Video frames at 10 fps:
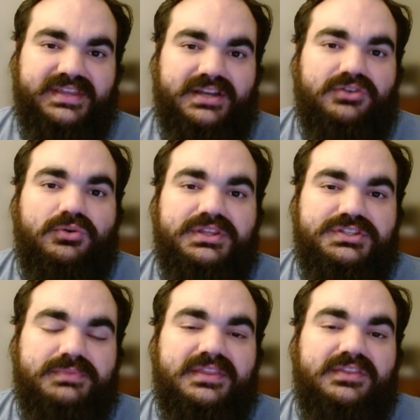that are going
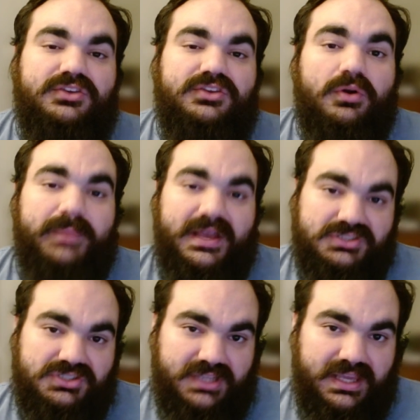to be your
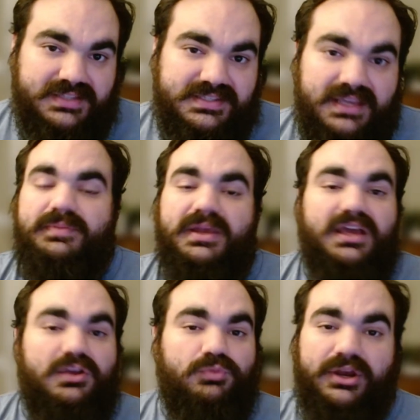best chance
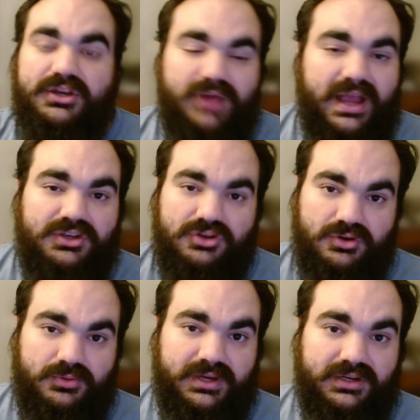depending on where you're at in your
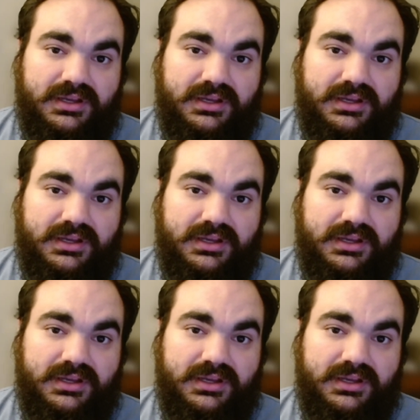career.